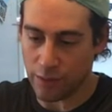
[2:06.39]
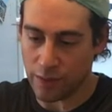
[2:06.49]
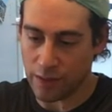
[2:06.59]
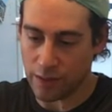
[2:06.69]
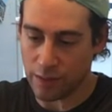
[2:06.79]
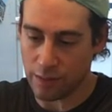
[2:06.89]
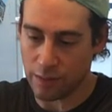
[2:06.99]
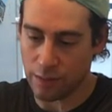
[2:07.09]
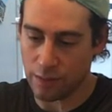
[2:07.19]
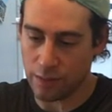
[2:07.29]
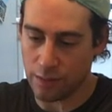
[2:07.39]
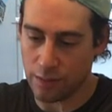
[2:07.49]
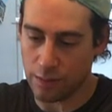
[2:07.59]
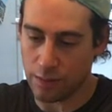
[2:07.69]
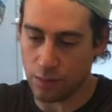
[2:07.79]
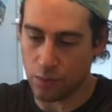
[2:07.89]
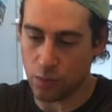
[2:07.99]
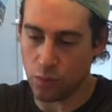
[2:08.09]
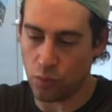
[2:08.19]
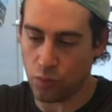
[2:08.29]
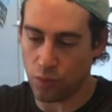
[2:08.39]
feel. Oof.